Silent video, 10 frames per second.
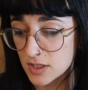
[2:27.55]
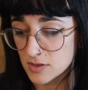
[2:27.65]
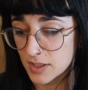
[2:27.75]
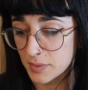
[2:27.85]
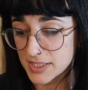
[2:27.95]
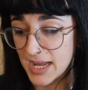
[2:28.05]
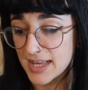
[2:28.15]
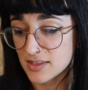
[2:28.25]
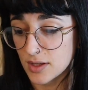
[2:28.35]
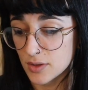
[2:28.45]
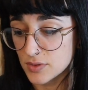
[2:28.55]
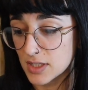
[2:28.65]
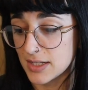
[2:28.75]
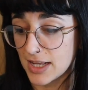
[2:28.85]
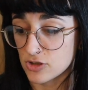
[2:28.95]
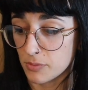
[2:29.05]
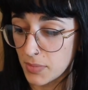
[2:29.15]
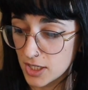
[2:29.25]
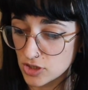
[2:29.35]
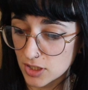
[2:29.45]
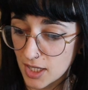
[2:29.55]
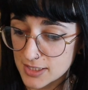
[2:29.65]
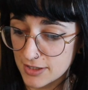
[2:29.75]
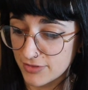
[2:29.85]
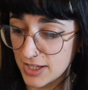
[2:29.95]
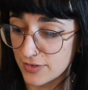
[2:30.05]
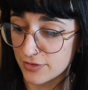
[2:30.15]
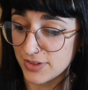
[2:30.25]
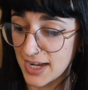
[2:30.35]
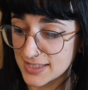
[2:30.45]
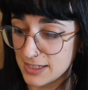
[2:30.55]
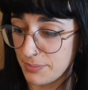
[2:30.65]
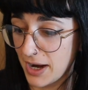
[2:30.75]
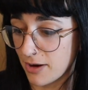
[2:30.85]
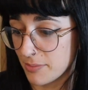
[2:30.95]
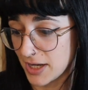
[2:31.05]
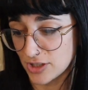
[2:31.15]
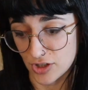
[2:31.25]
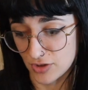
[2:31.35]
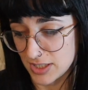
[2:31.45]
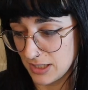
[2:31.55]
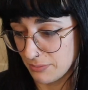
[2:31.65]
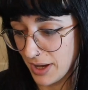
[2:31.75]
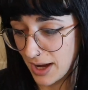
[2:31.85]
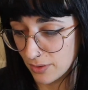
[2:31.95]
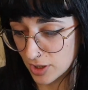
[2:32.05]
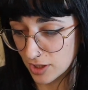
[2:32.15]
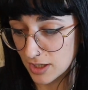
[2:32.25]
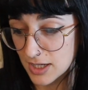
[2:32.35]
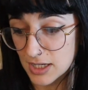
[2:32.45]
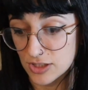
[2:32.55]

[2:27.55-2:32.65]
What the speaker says: So anyways, it has those, natural matcha latte flavor, flaxseed powder, matcha green tea powder,